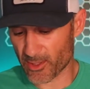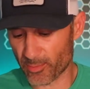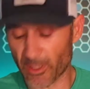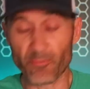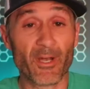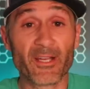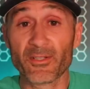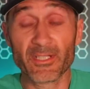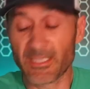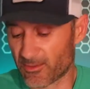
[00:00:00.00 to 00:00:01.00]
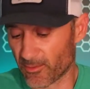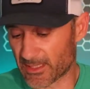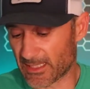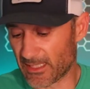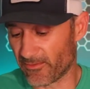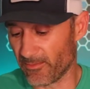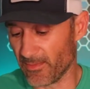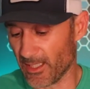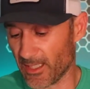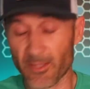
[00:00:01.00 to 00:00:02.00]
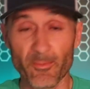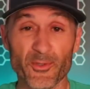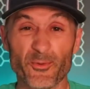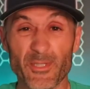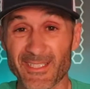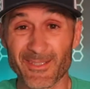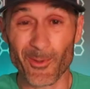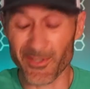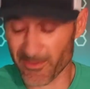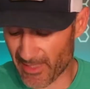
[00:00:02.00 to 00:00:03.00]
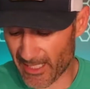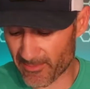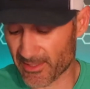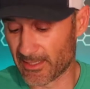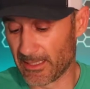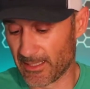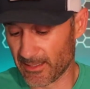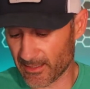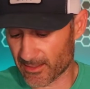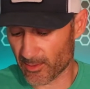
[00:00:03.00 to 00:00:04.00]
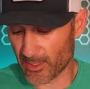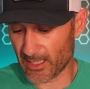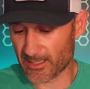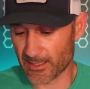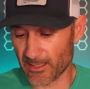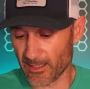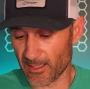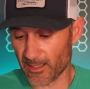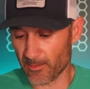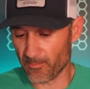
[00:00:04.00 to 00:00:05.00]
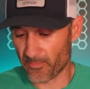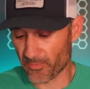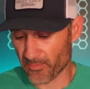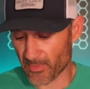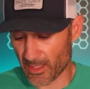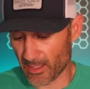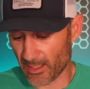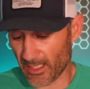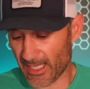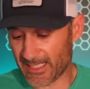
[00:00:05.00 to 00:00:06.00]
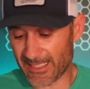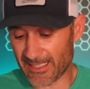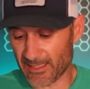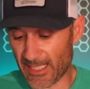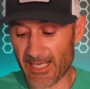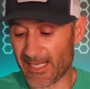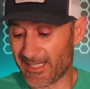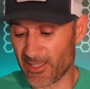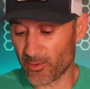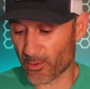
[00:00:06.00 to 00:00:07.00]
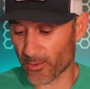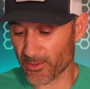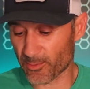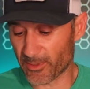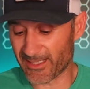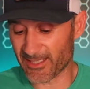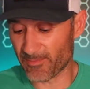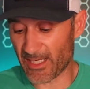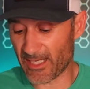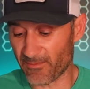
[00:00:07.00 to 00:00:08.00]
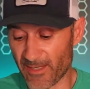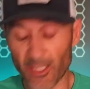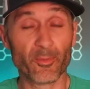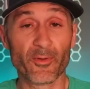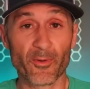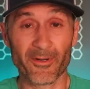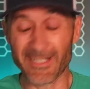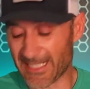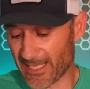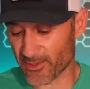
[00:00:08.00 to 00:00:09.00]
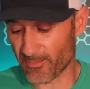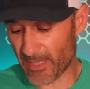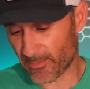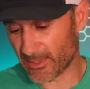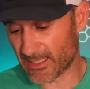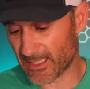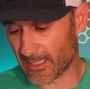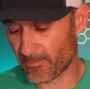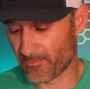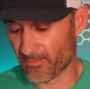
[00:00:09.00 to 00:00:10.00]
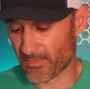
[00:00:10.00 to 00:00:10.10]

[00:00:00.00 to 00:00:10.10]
you play regularly to receive the most recent course maps. That's great. Add any new course when it is made available through our in-house mapping team.